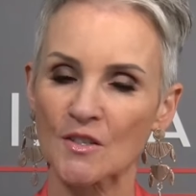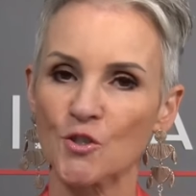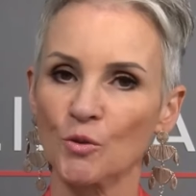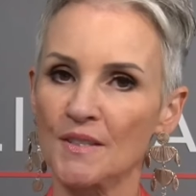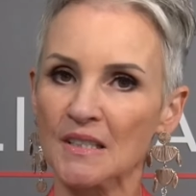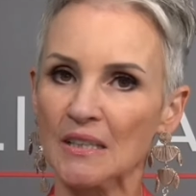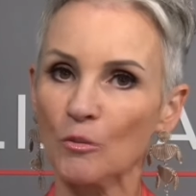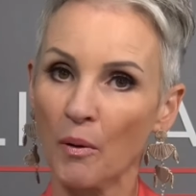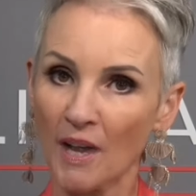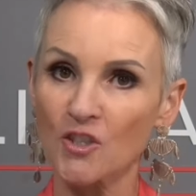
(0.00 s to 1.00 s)
You will see your
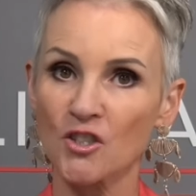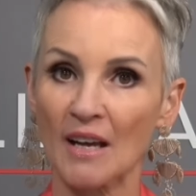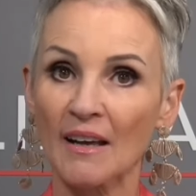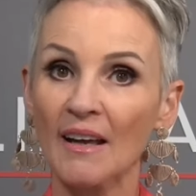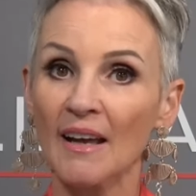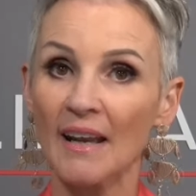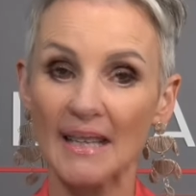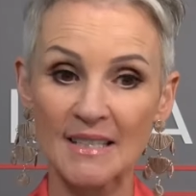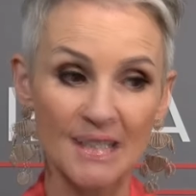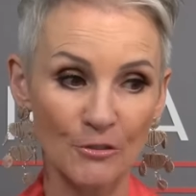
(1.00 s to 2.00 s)
posture
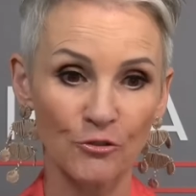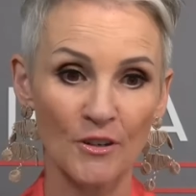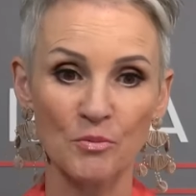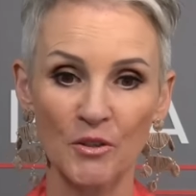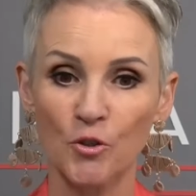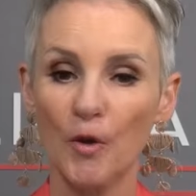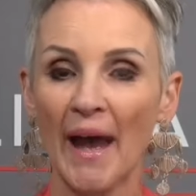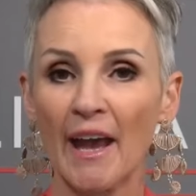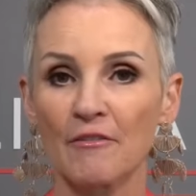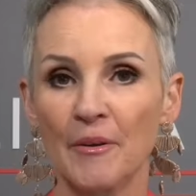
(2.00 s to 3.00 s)
is different when you
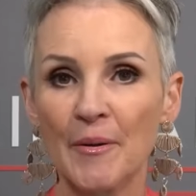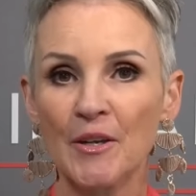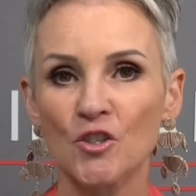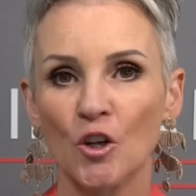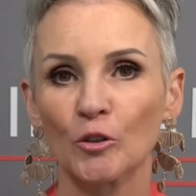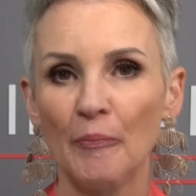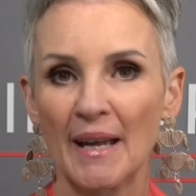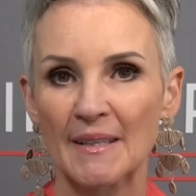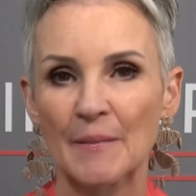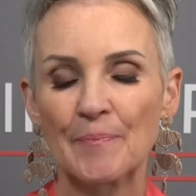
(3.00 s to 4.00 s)
have shoulder pads.